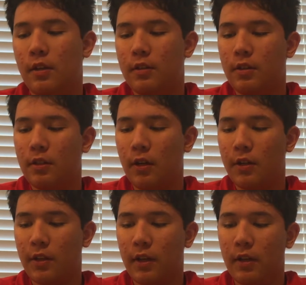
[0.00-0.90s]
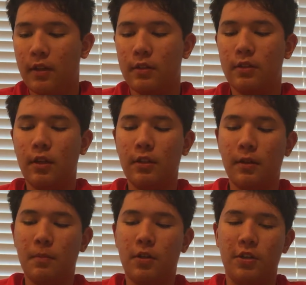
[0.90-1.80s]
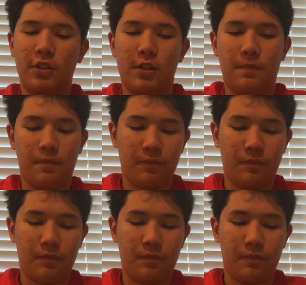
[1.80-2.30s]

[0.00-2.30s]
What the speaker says: Siddhartha Mukherjee.